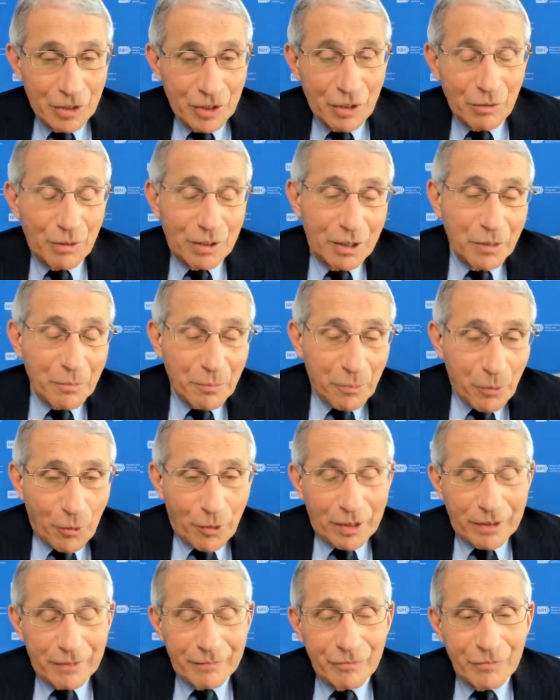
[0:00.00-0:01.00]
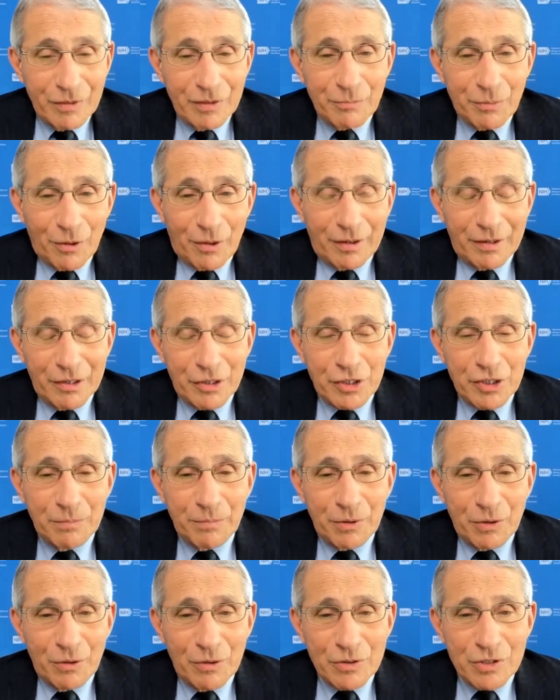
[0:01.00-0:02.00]
you know, an important
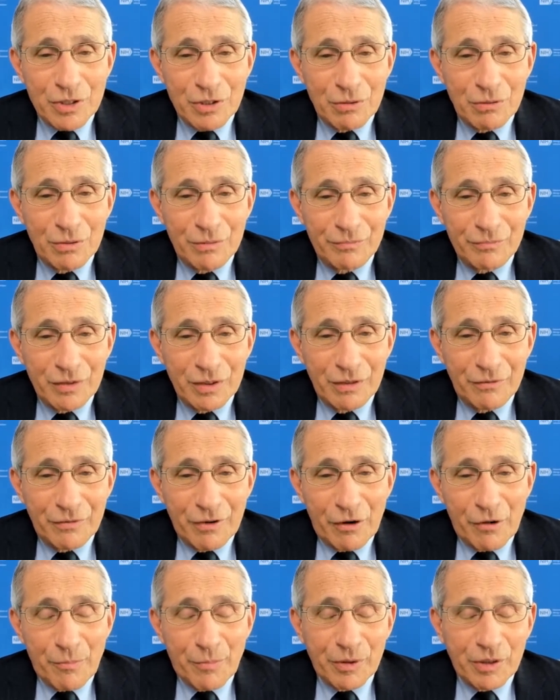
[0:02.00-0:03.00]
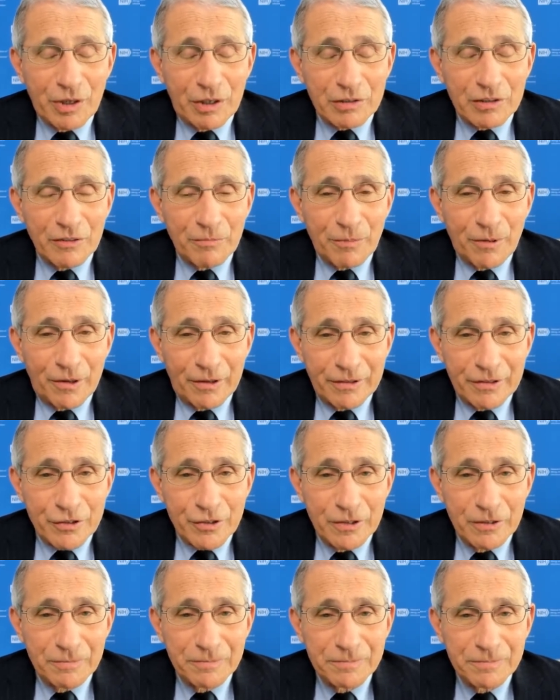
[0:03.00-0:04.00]
partnership, but also a very productive
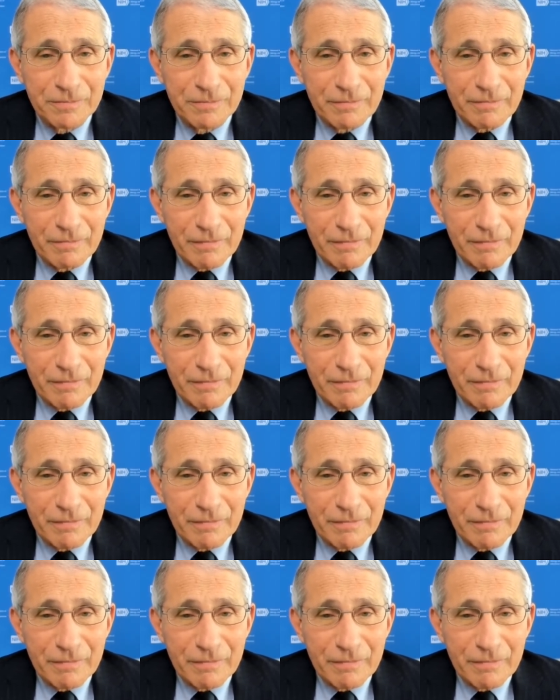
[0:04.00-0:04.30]
partnership.